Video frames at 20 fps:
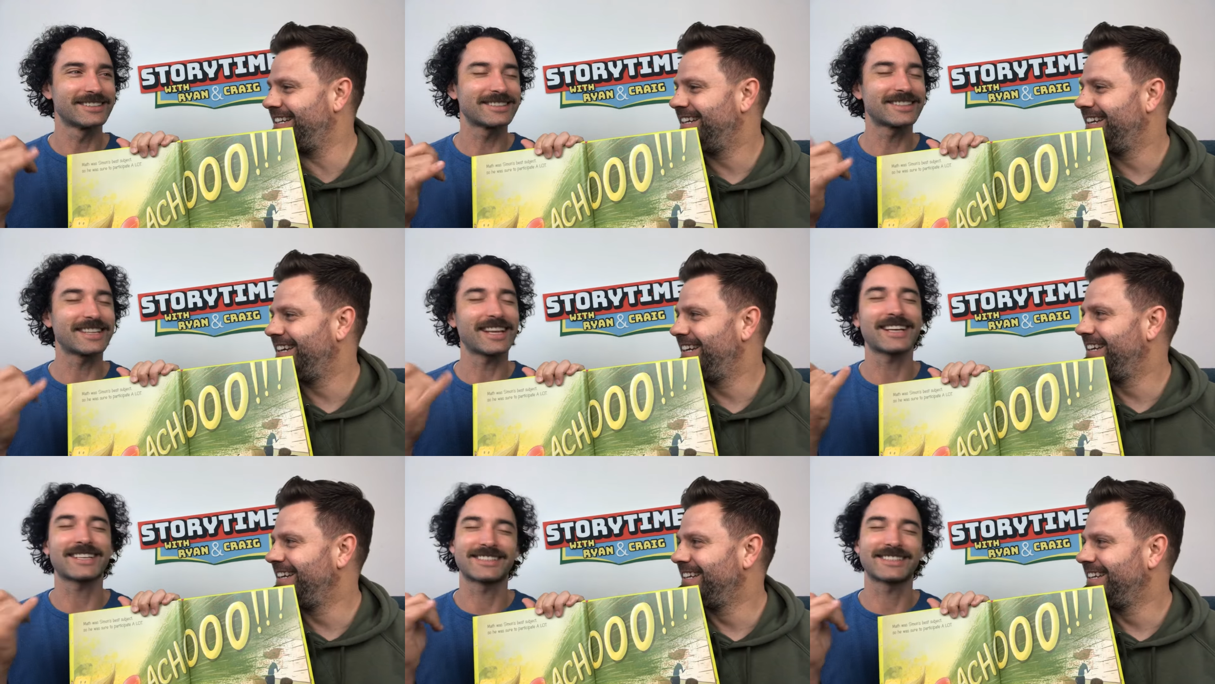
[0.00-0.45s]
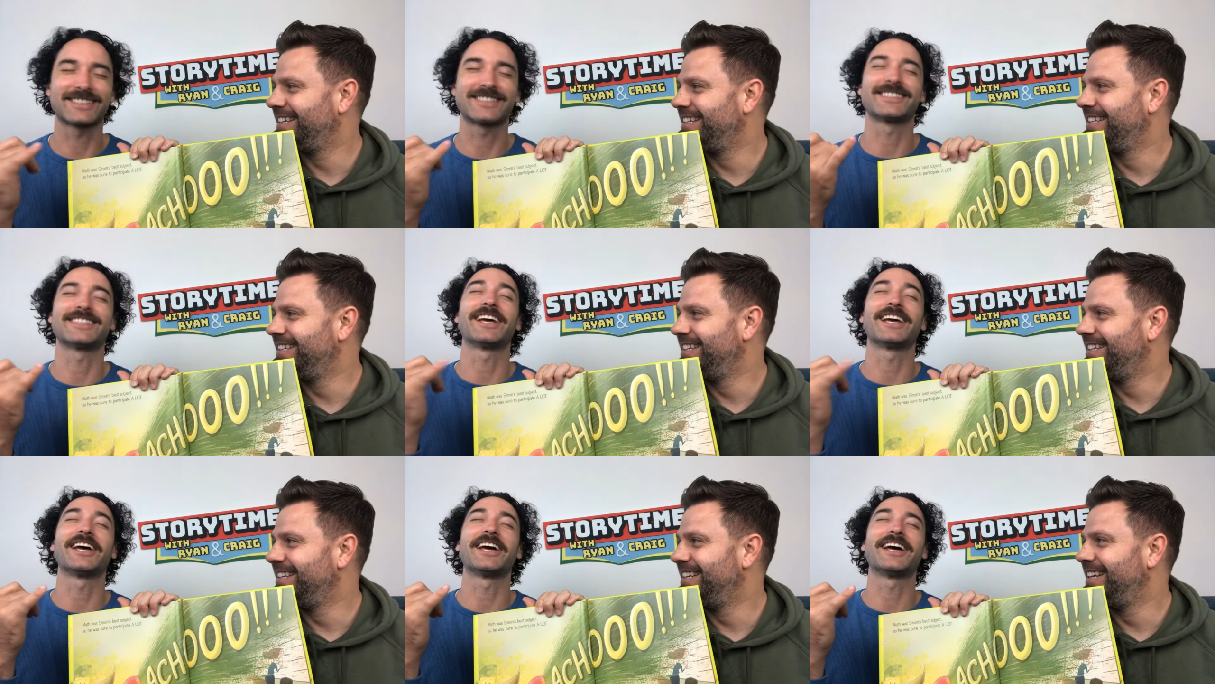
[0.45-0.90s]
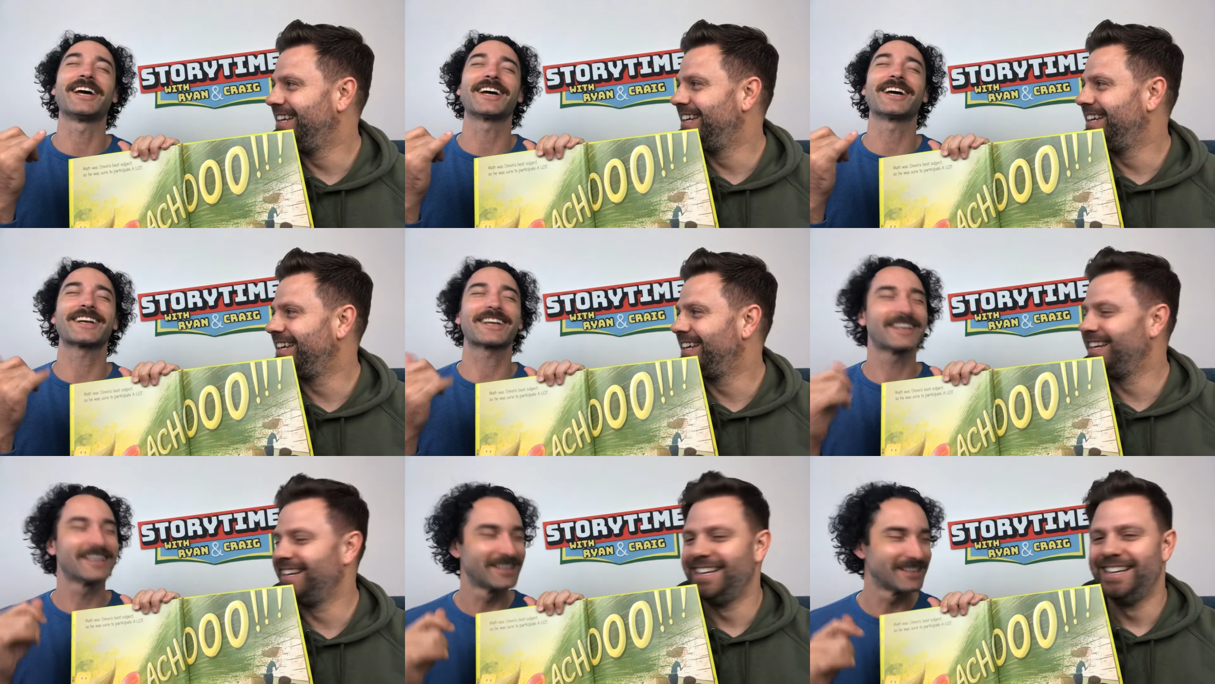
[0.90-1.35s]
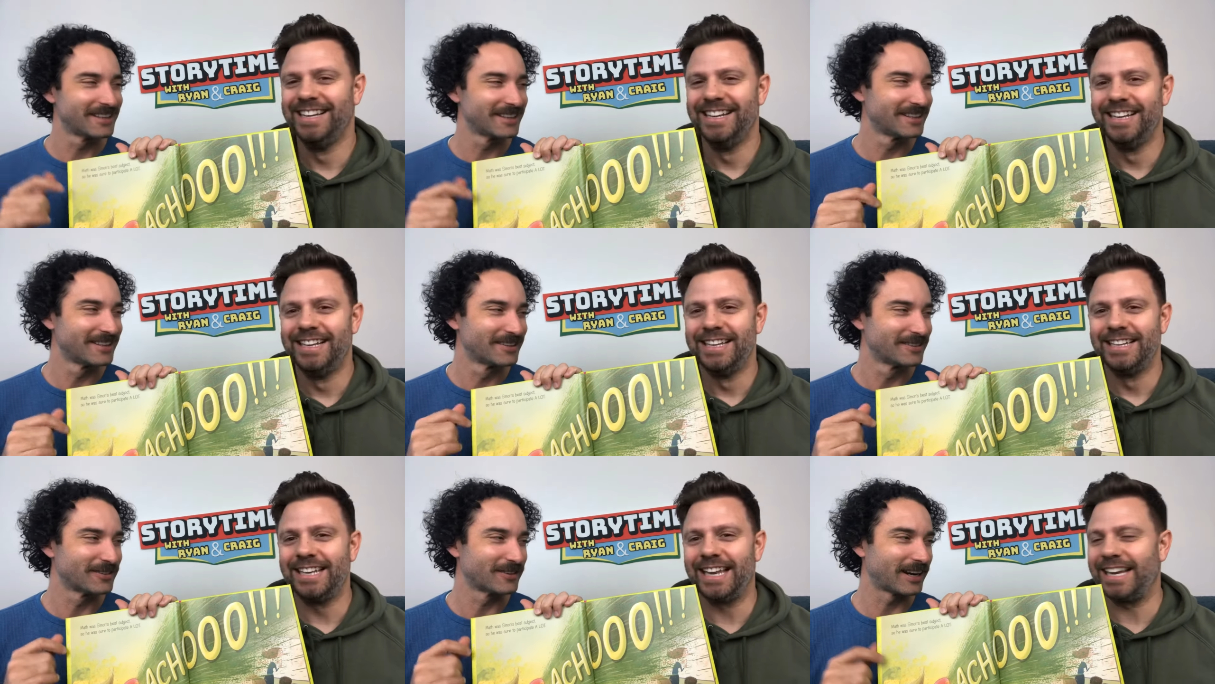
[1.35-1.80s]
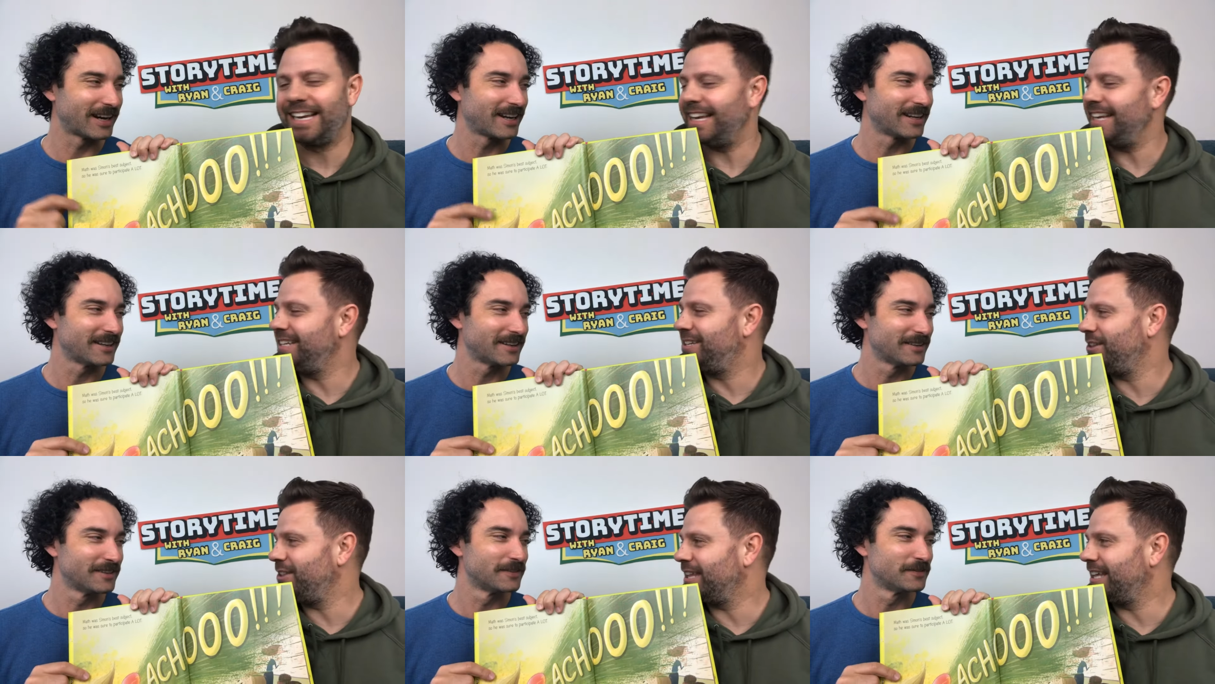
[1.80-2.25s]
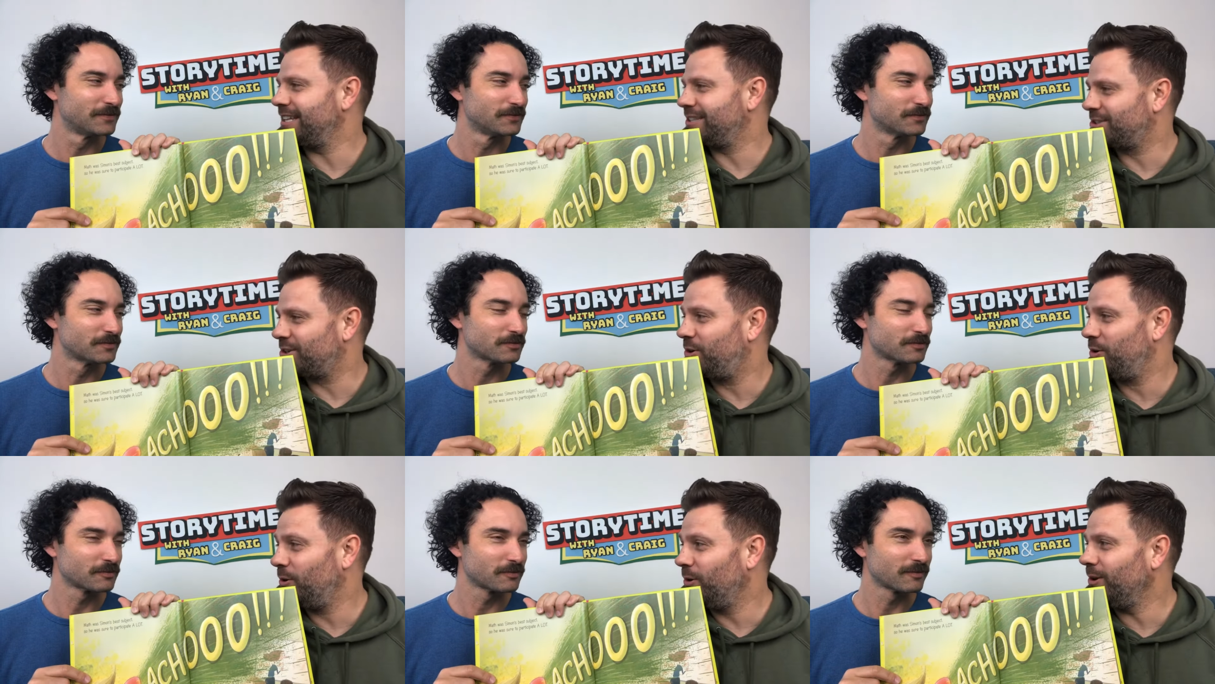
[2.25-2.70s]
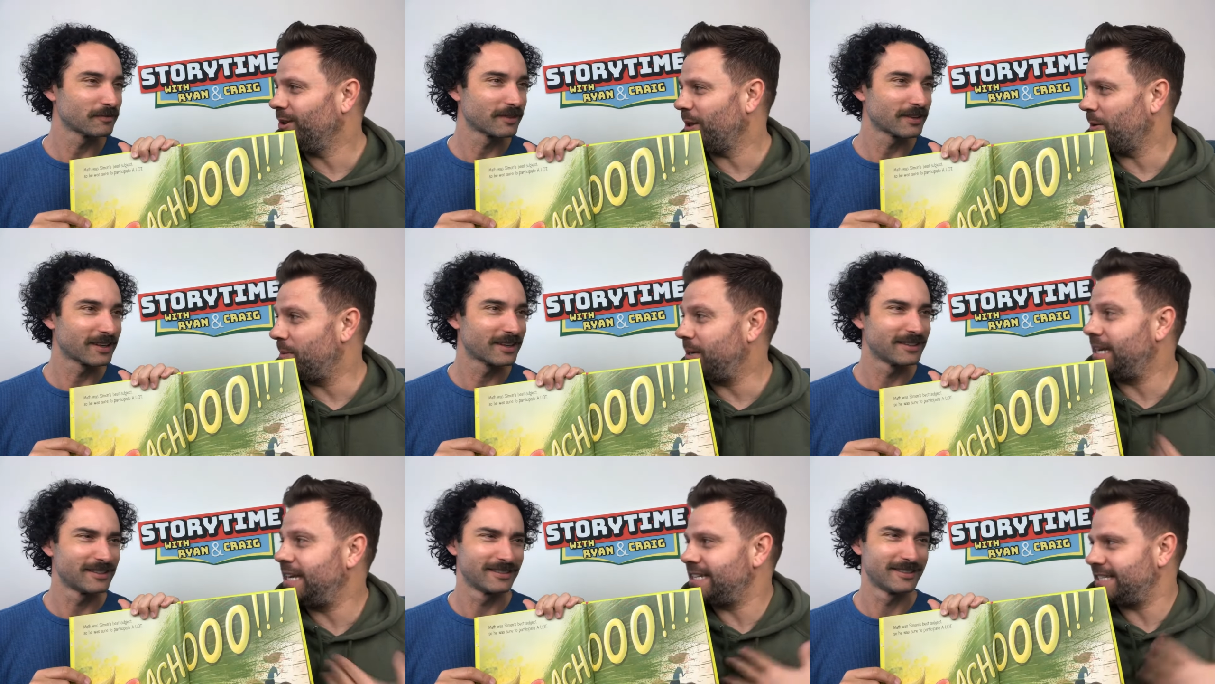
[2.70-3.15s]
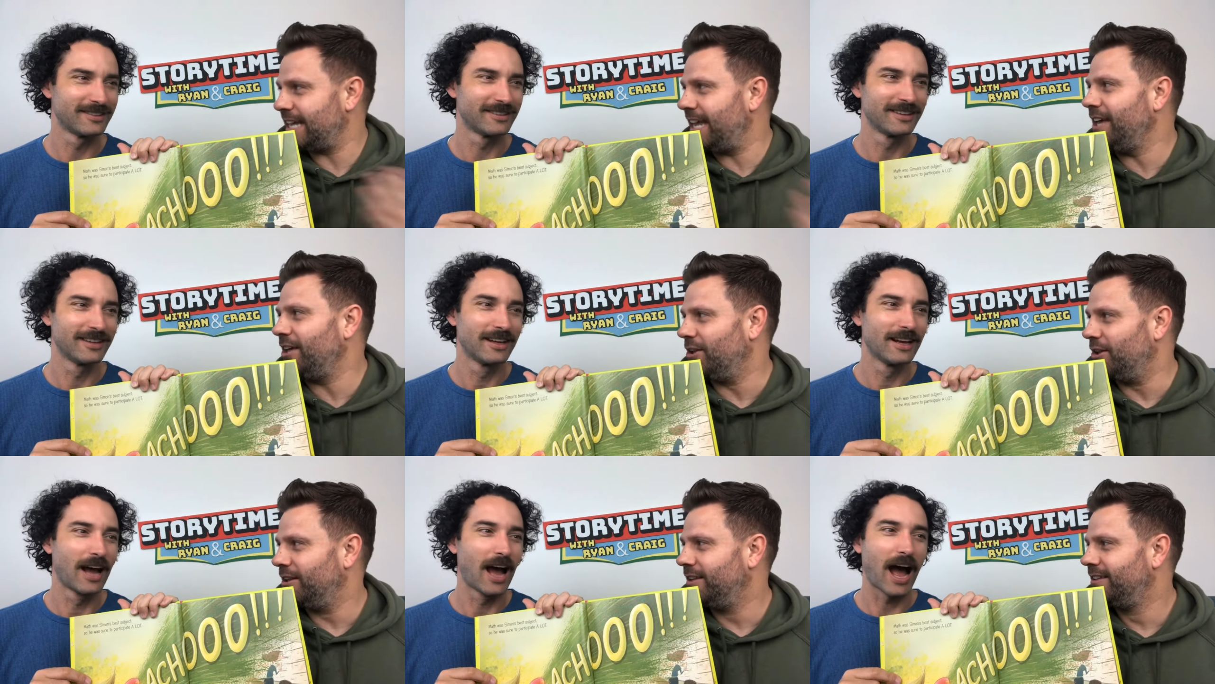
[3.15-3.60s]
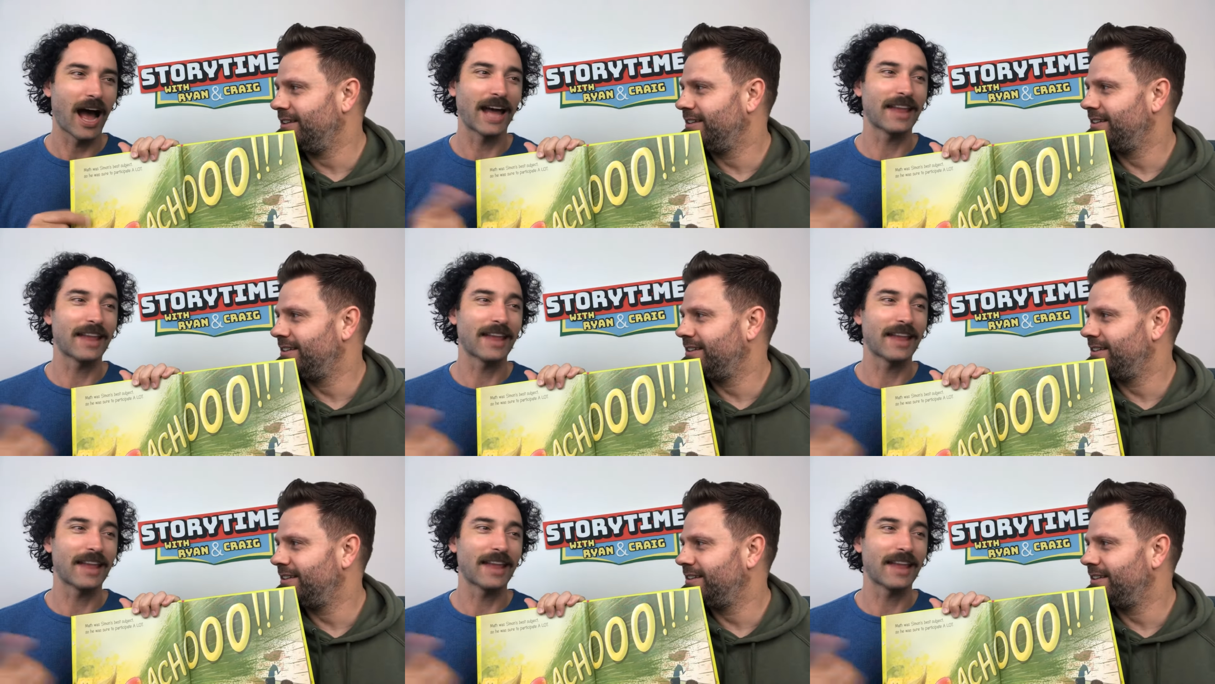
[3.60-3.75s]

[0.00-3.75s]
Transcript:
Speaker 1: he's like sick. Like, right? do you think it's cool? I mean, he's ill.